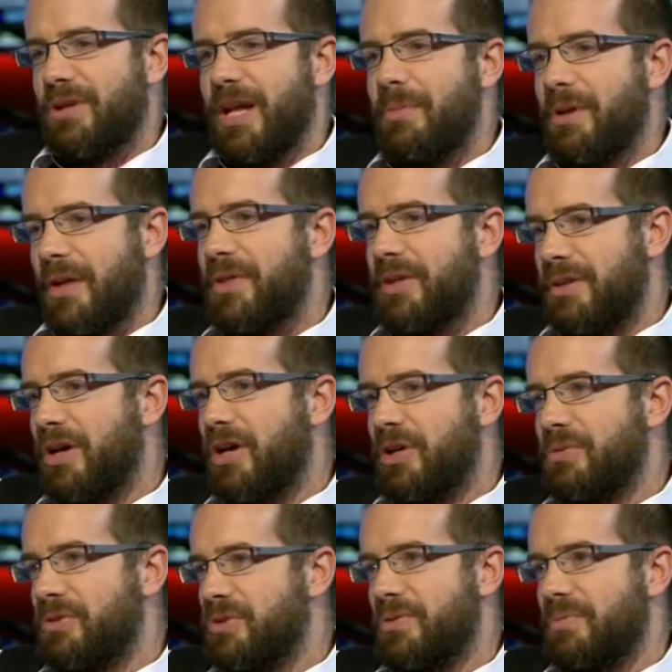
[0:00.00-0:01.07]
I mean, I think the
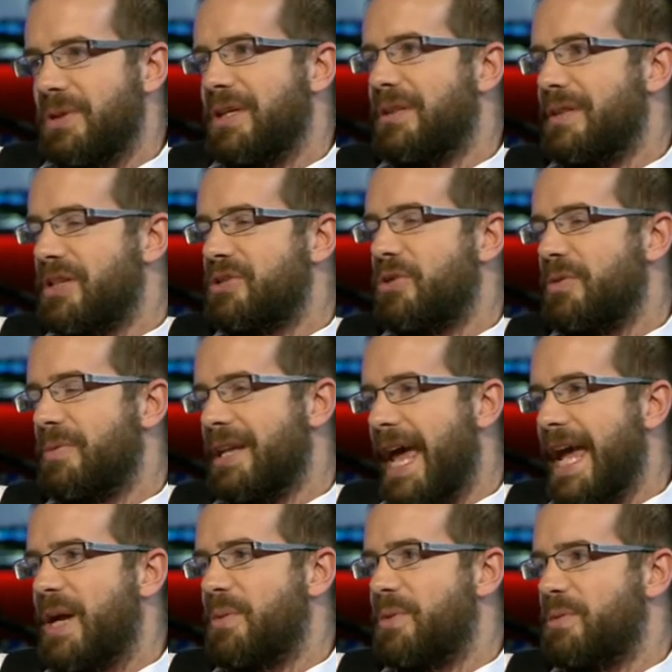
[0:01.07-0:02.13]
argument should be that there's got to be an
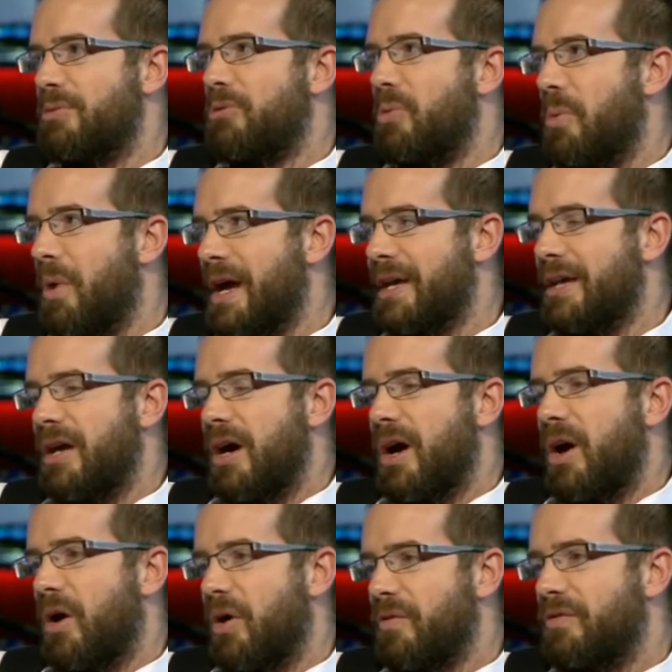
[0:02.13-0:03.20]
equitable way
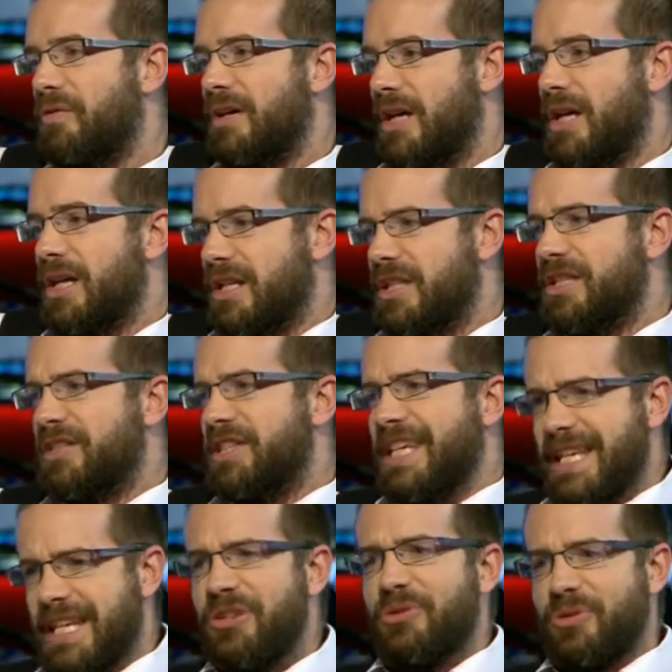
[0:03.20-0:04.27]
of
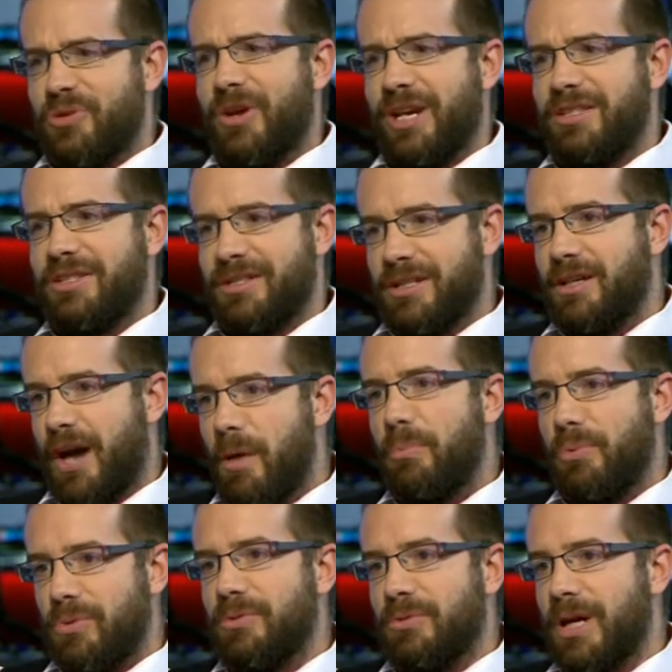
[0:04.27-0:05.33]
deintegrating a
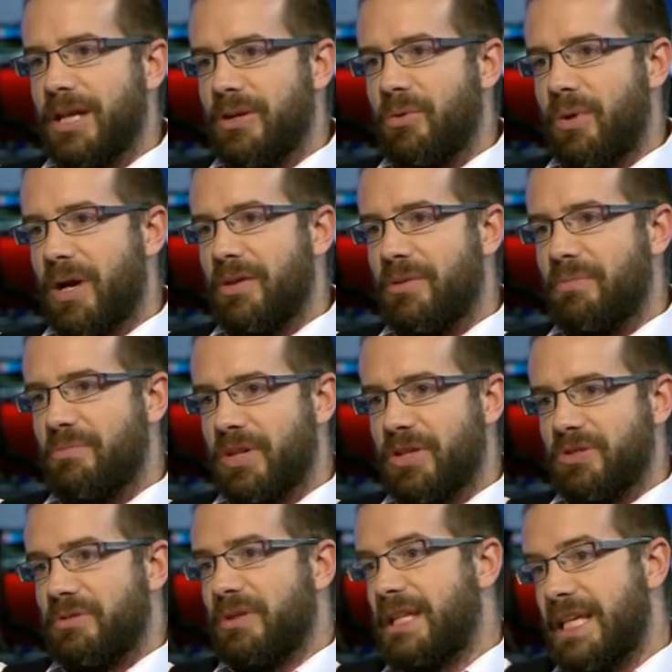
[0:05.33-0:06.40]
couple in a way that
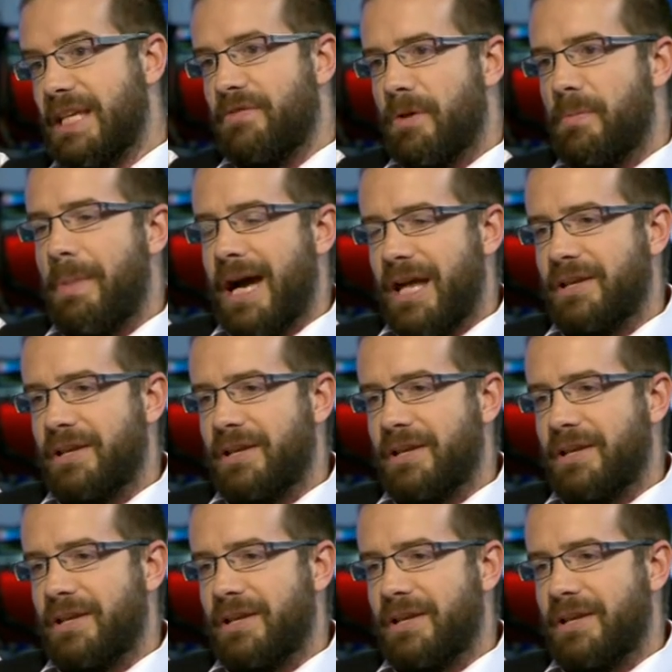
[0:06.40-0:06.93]
doesn't leave the man